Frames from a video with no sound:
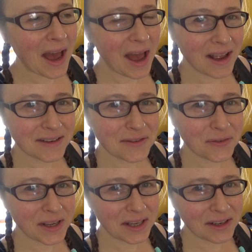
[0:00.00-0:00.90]
and
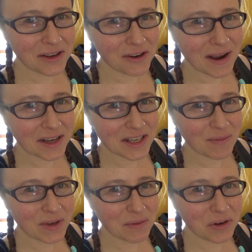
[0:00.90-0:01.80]
fitting in her
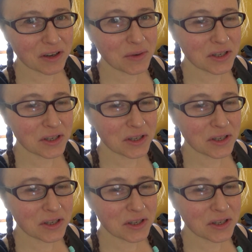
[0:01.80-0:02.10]
academic work.